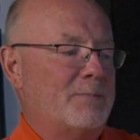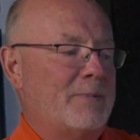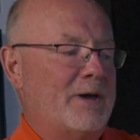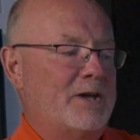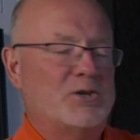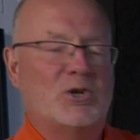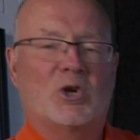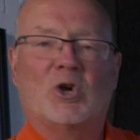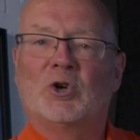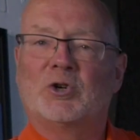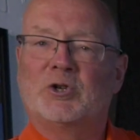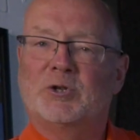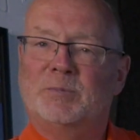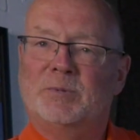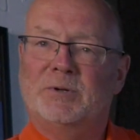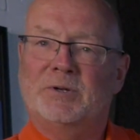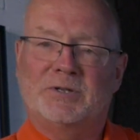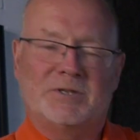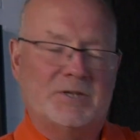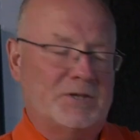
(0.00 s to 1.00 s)
major
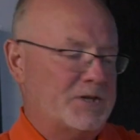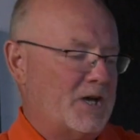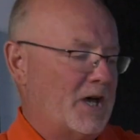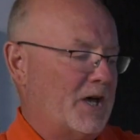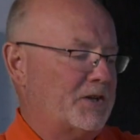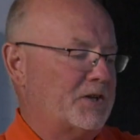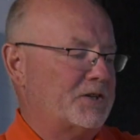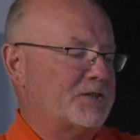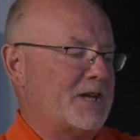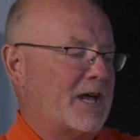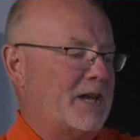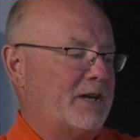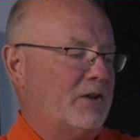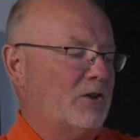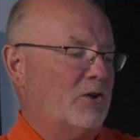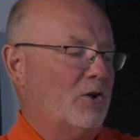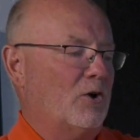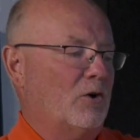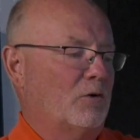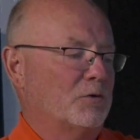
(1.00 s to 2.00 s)
contributor to
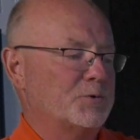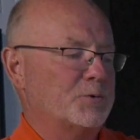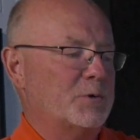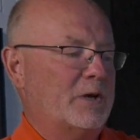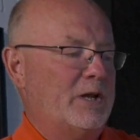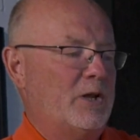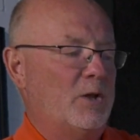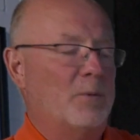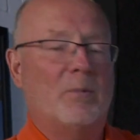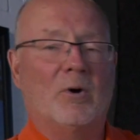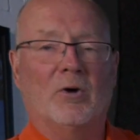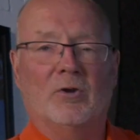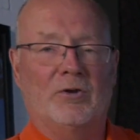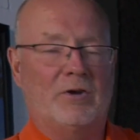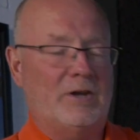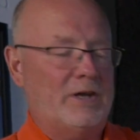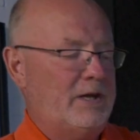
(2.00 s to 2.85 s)
understanding the golf swing in the modern